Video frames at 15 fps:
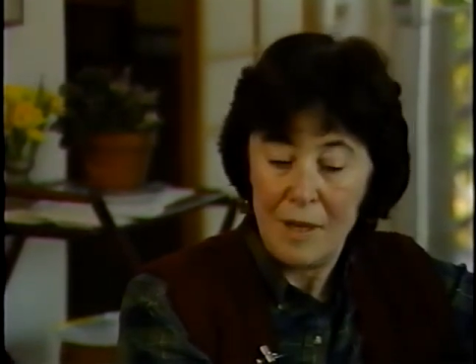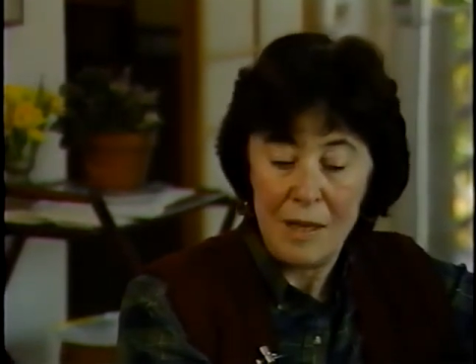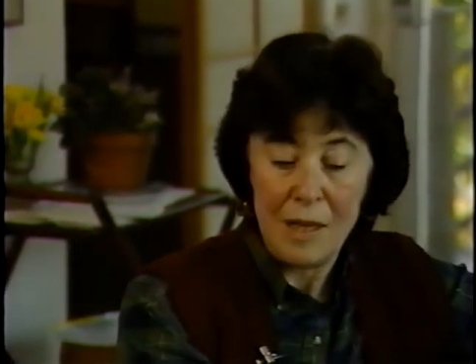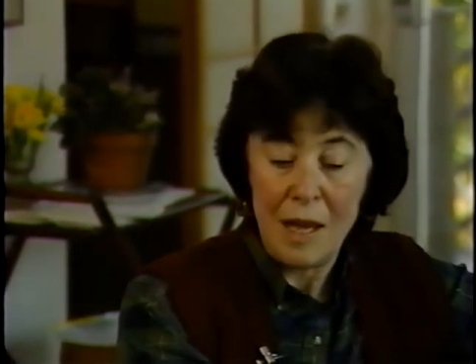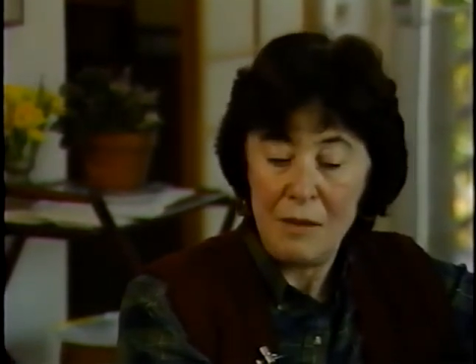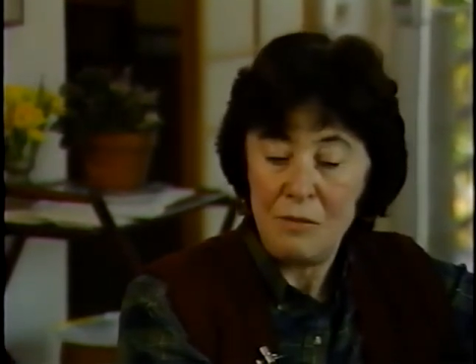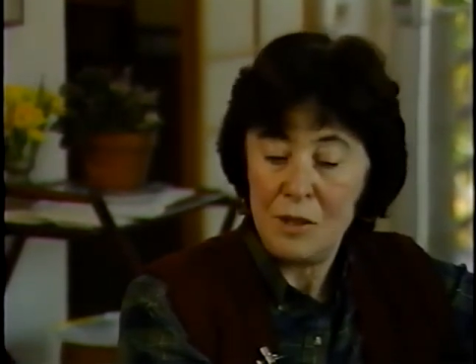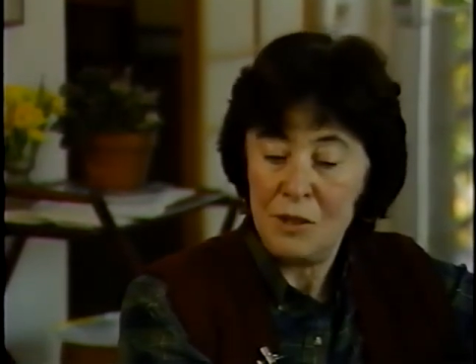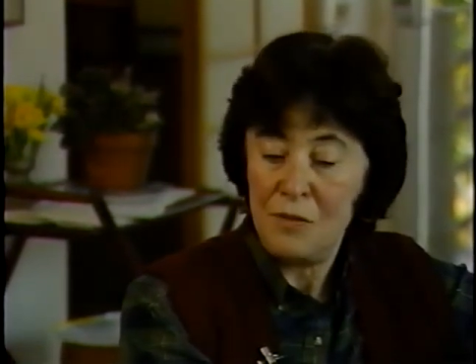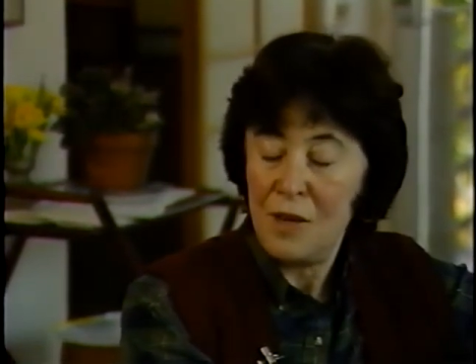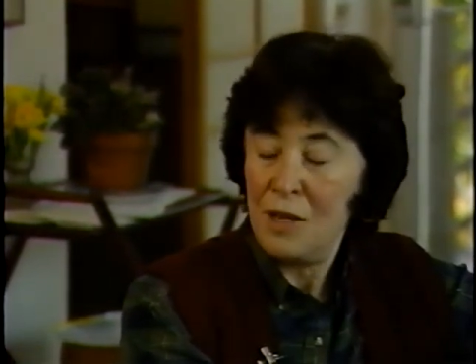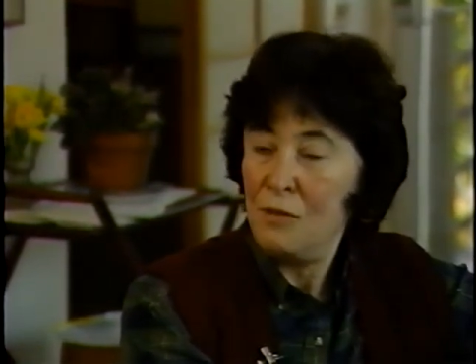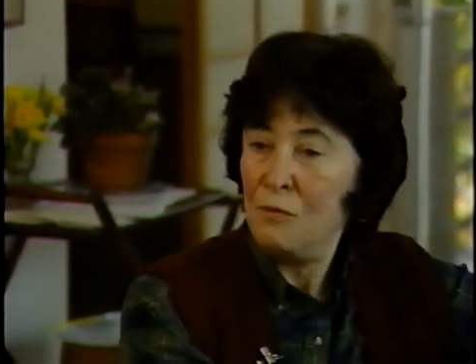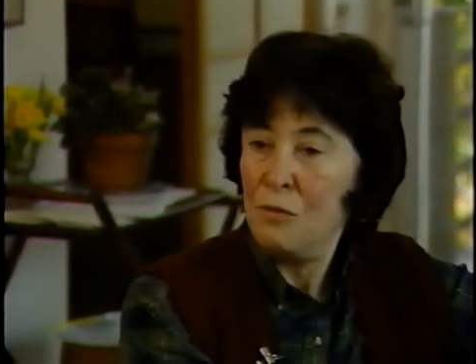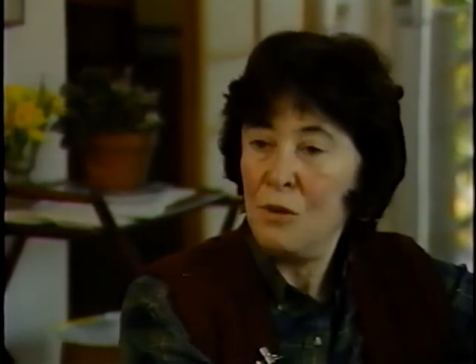And I was
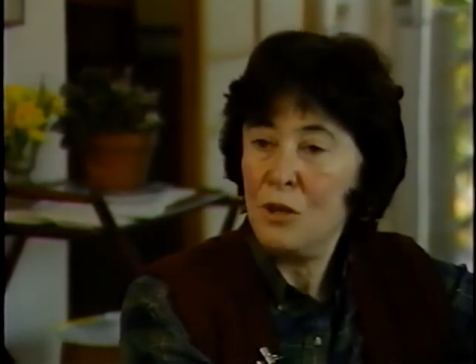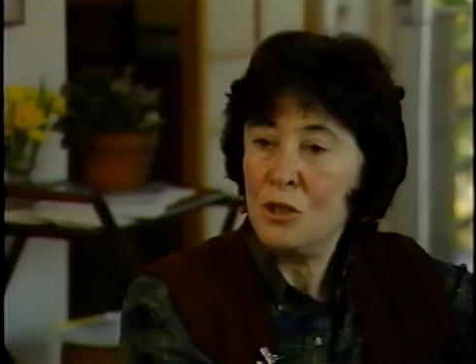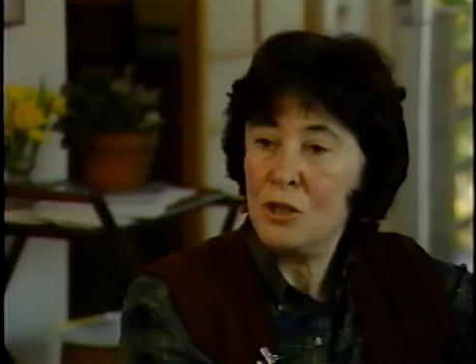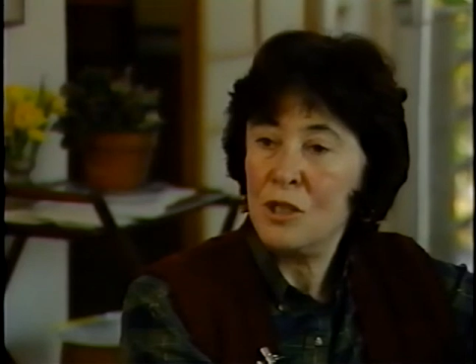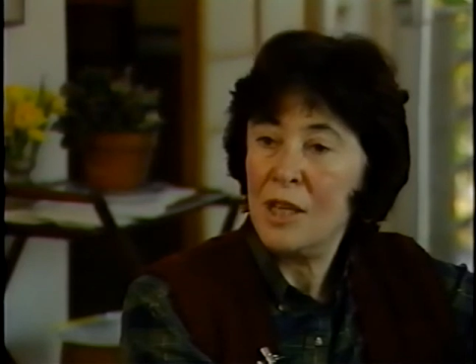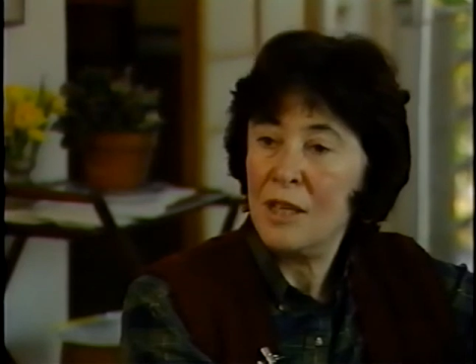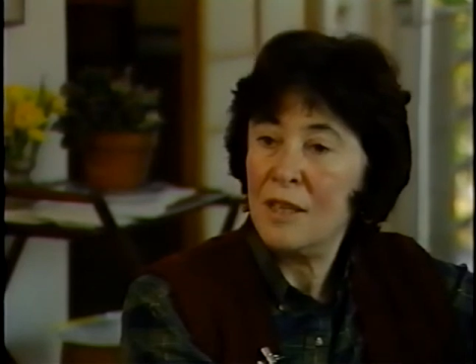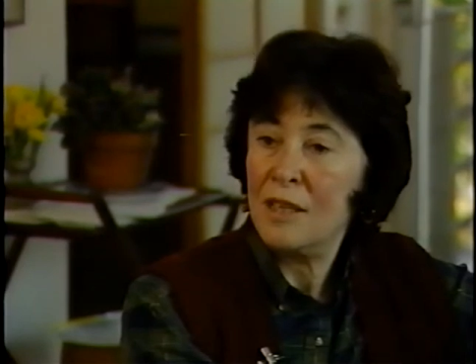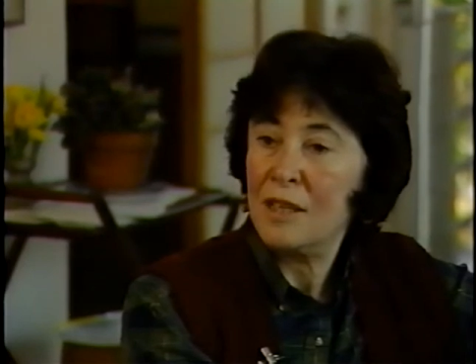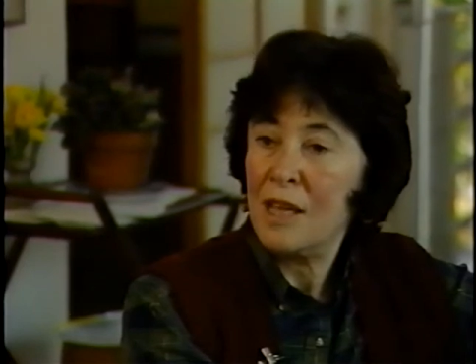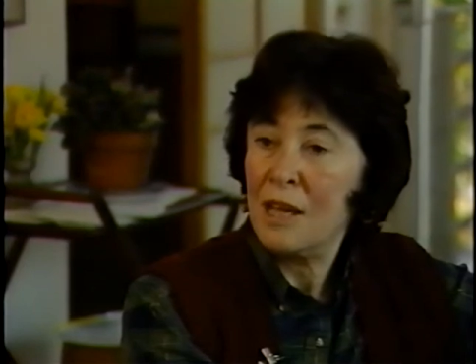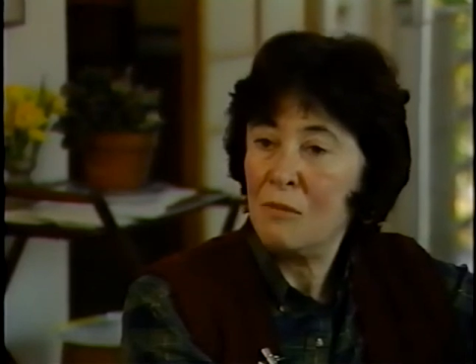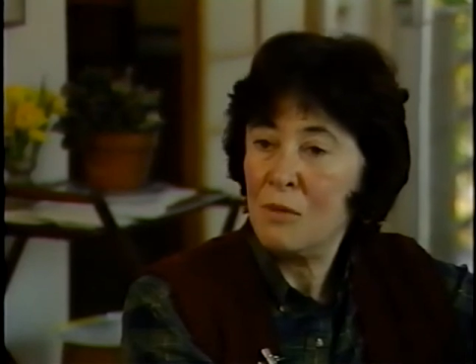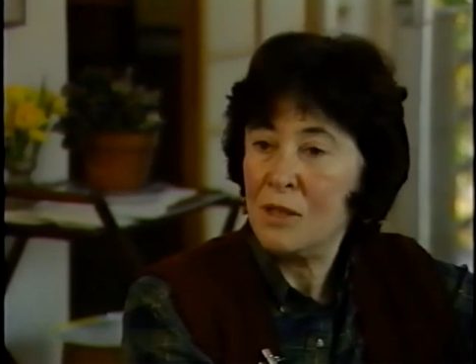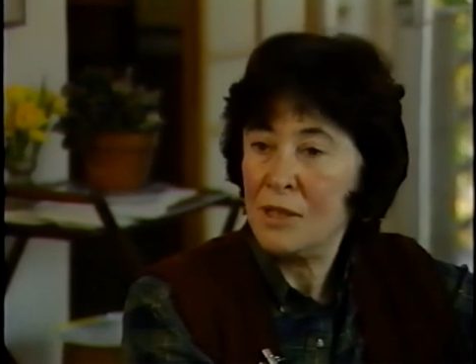very fortunate
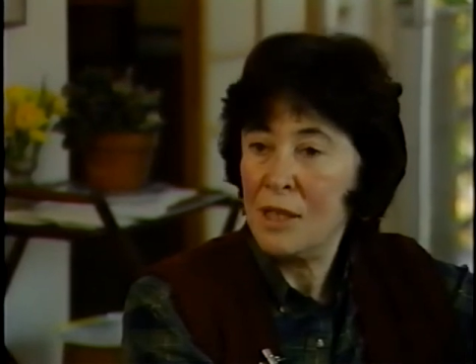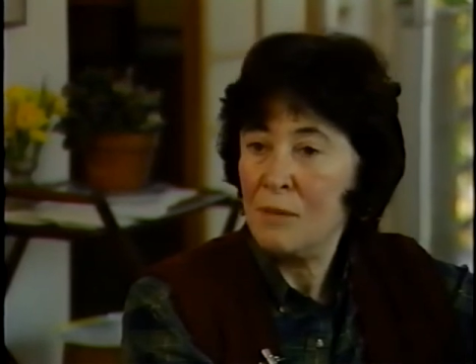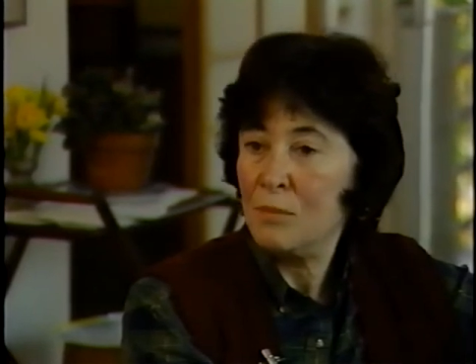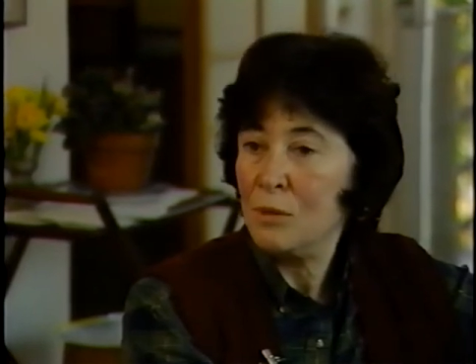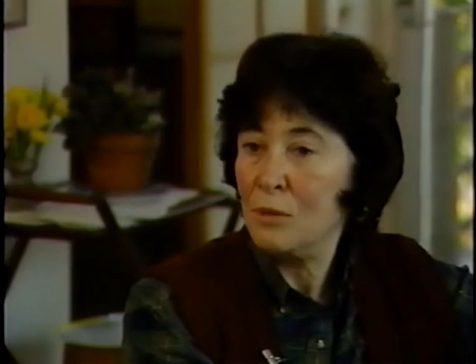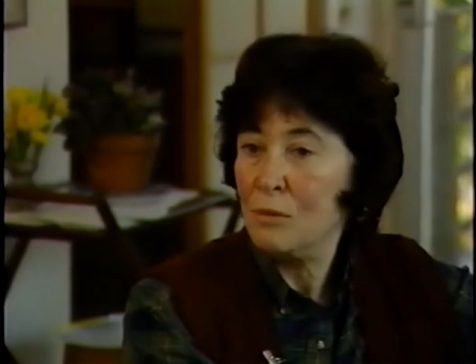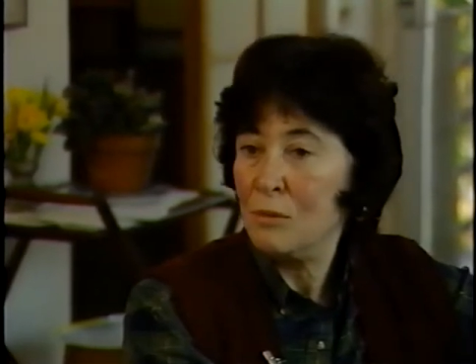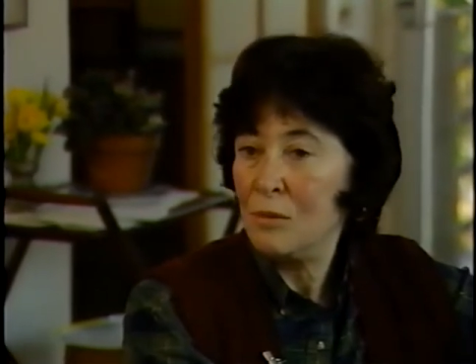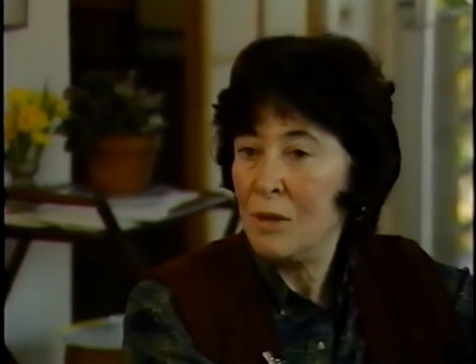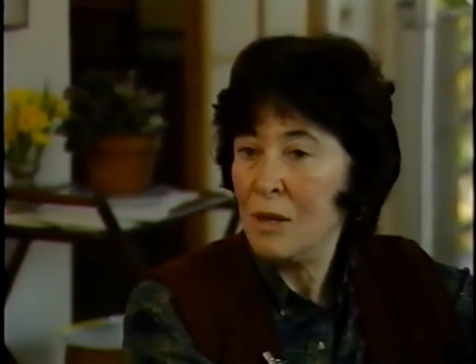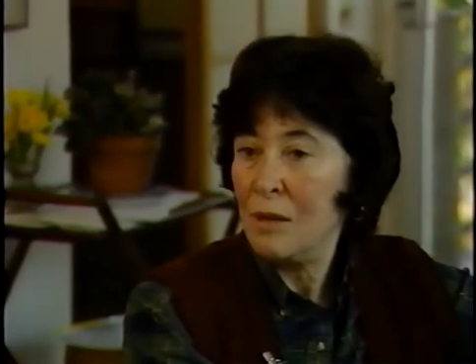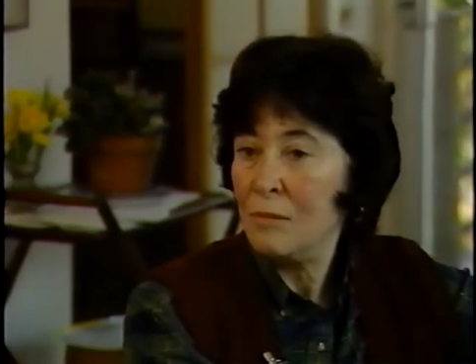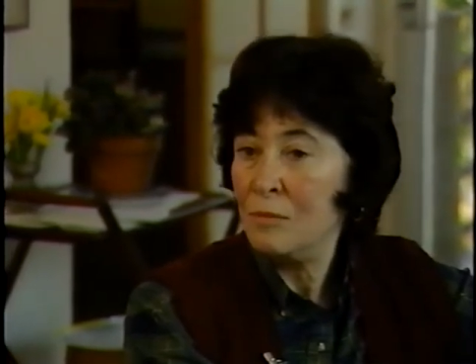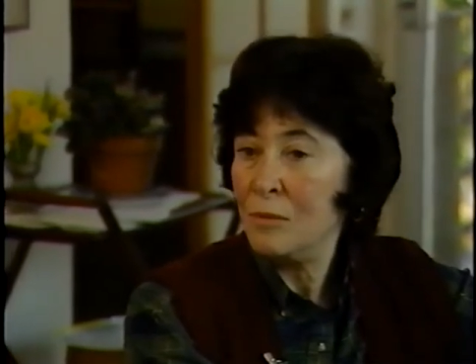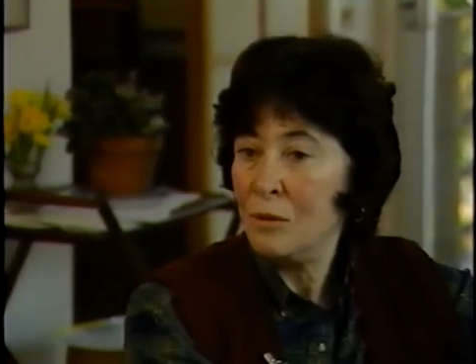that I was able to
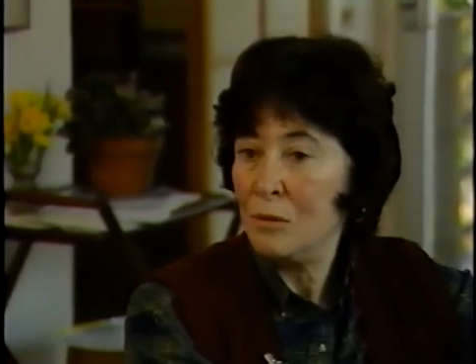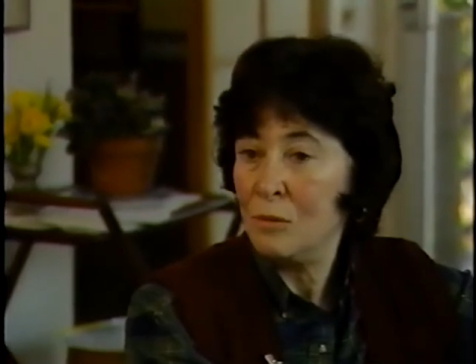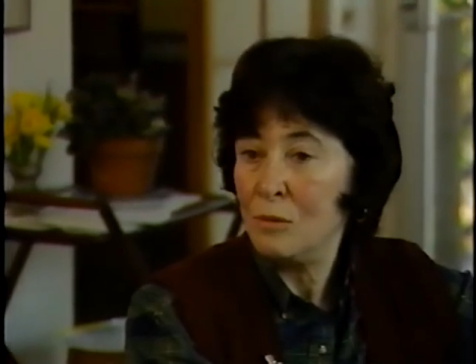come